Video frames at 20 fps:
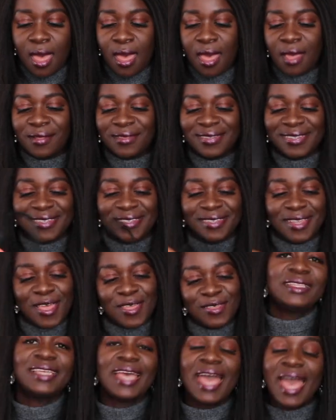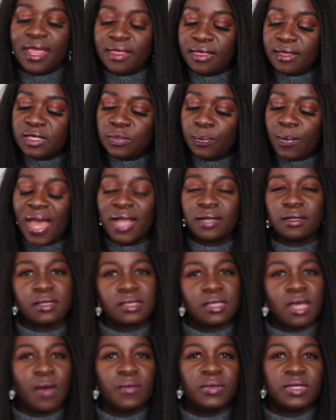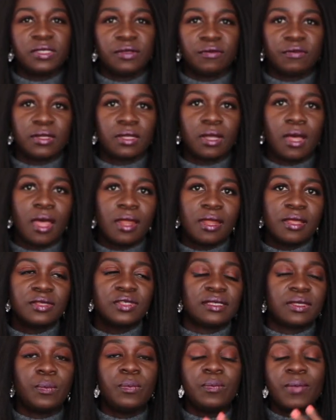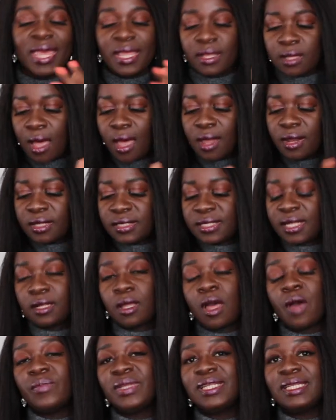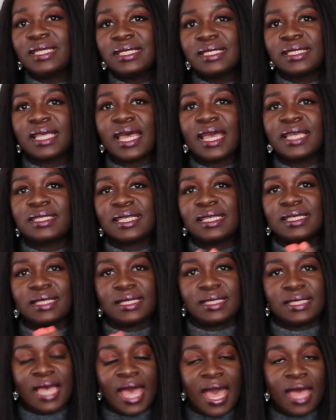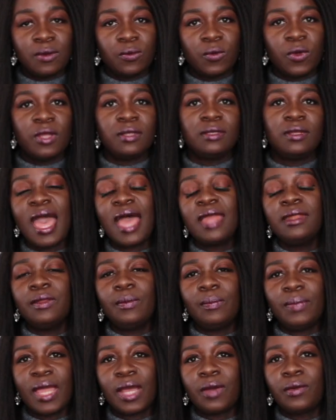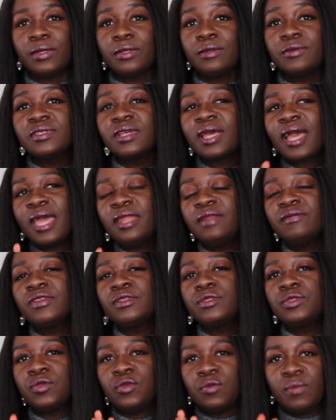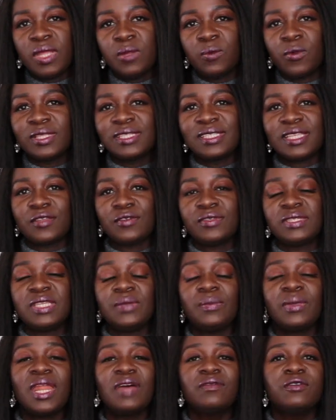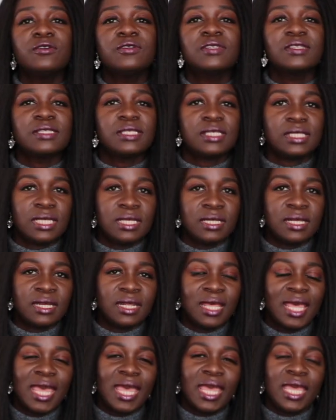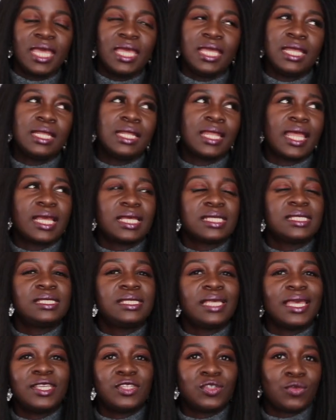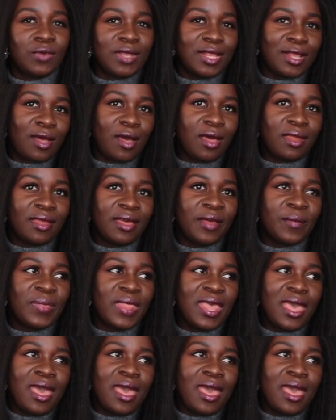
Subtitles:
else. To add, this bag does come in different colors. The main colors that come in this size is the tan one and the black one. Those are kind of the two main ones that you see, but I've also seen it in like a sage green color.